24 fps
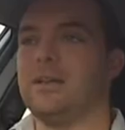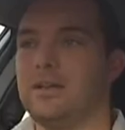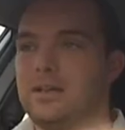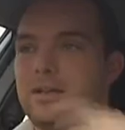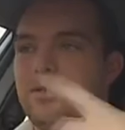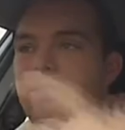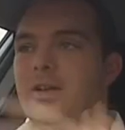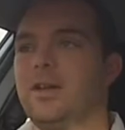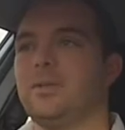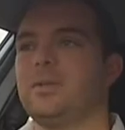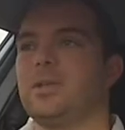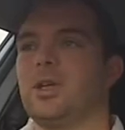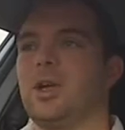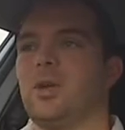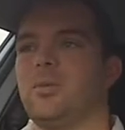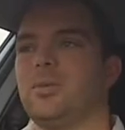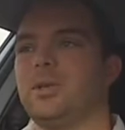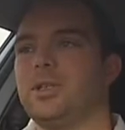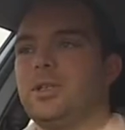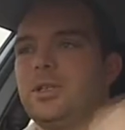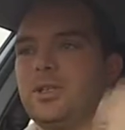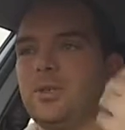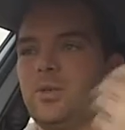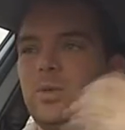developed the
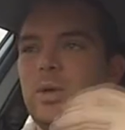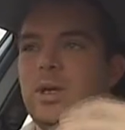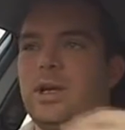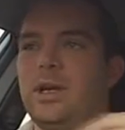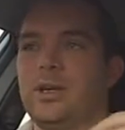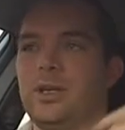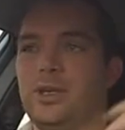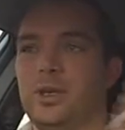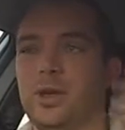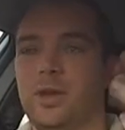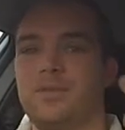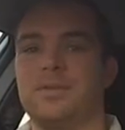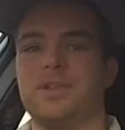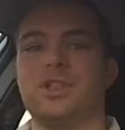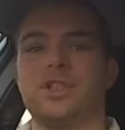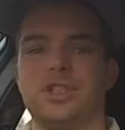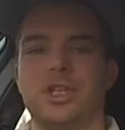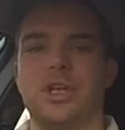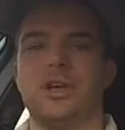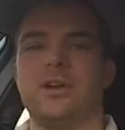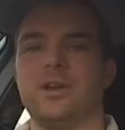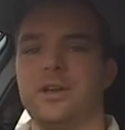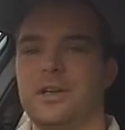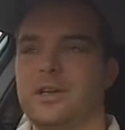competition, where you have to
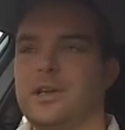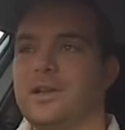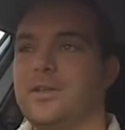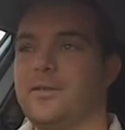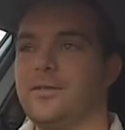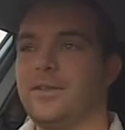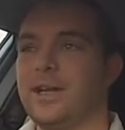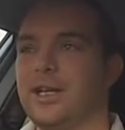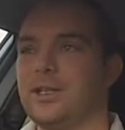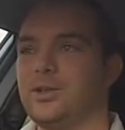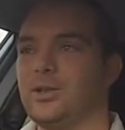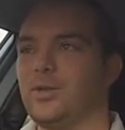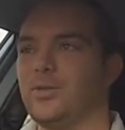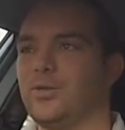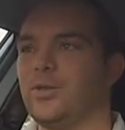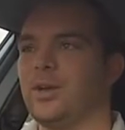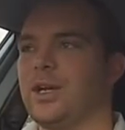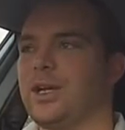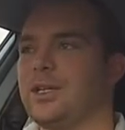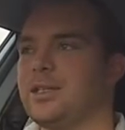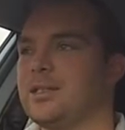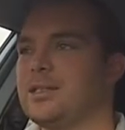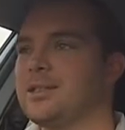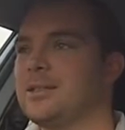share it and infect your
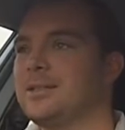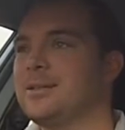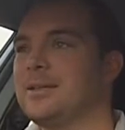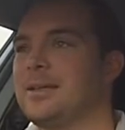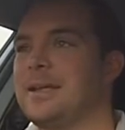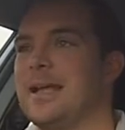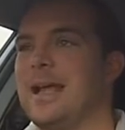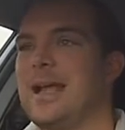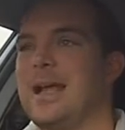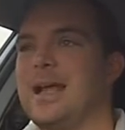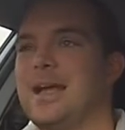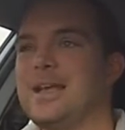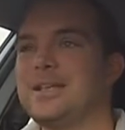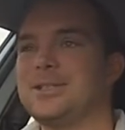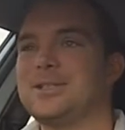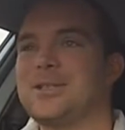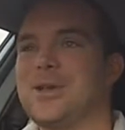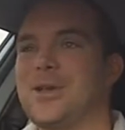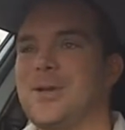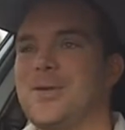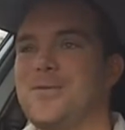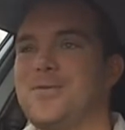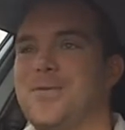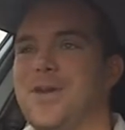friends.
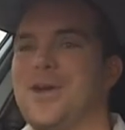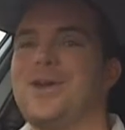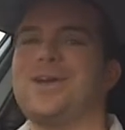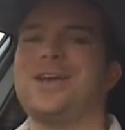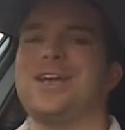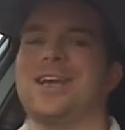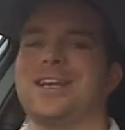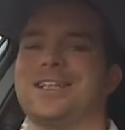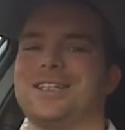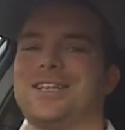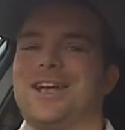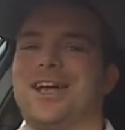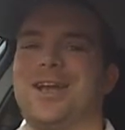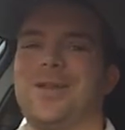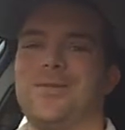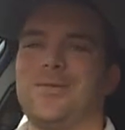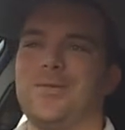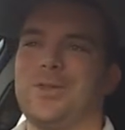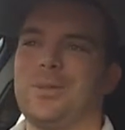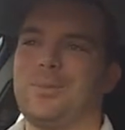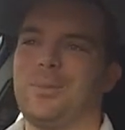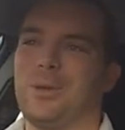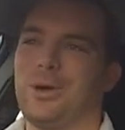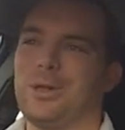So very excited
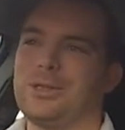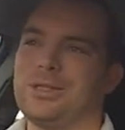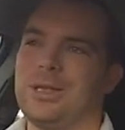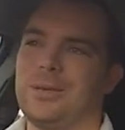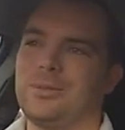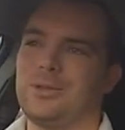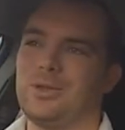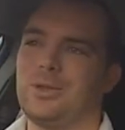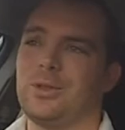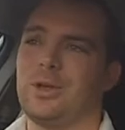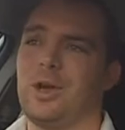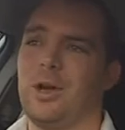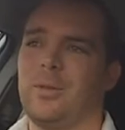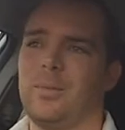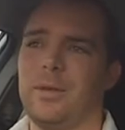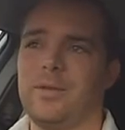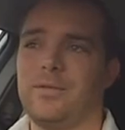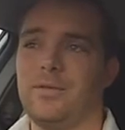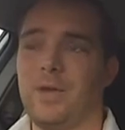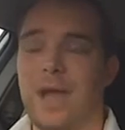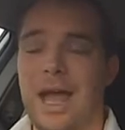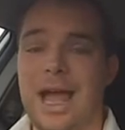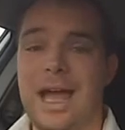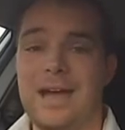for the Prototype 2 comp.
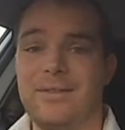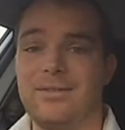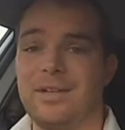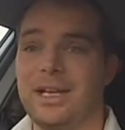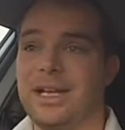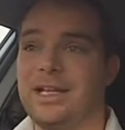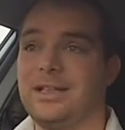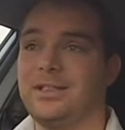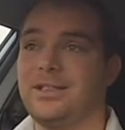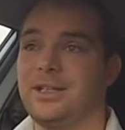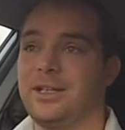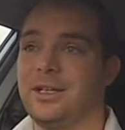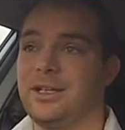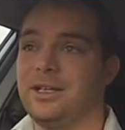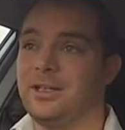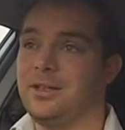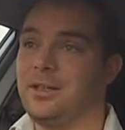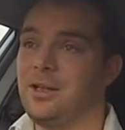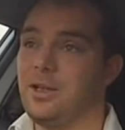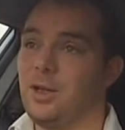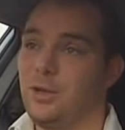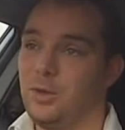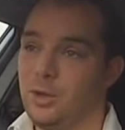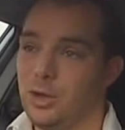If you haven't entered it,
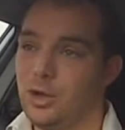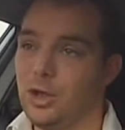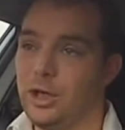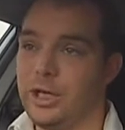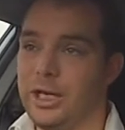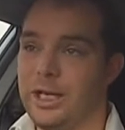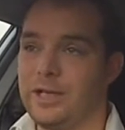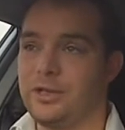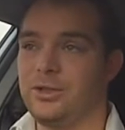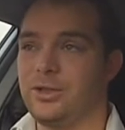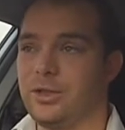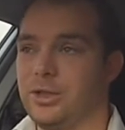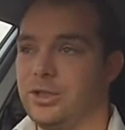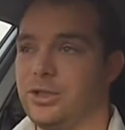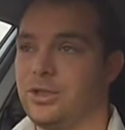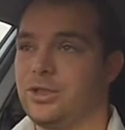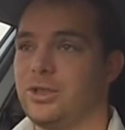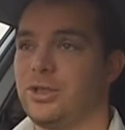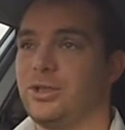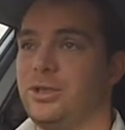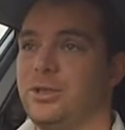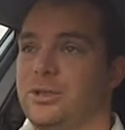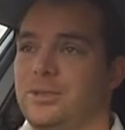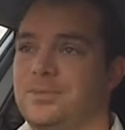you should enter it
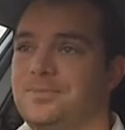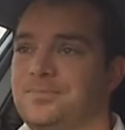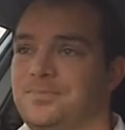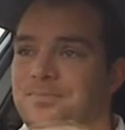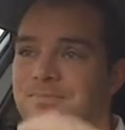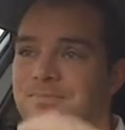soon.